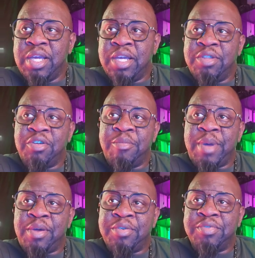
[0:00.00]
in the
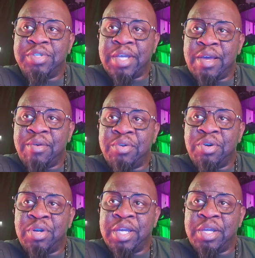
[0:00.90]
amount of sound
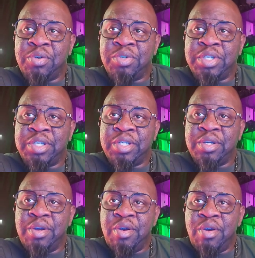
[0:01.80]
or energy
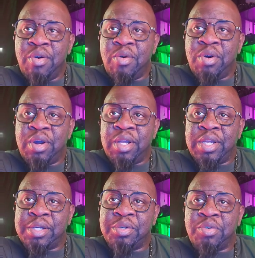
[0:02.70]
or
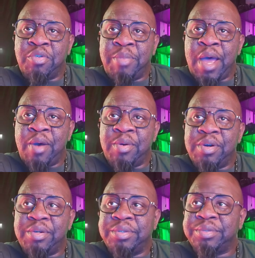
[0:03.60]
electrical power.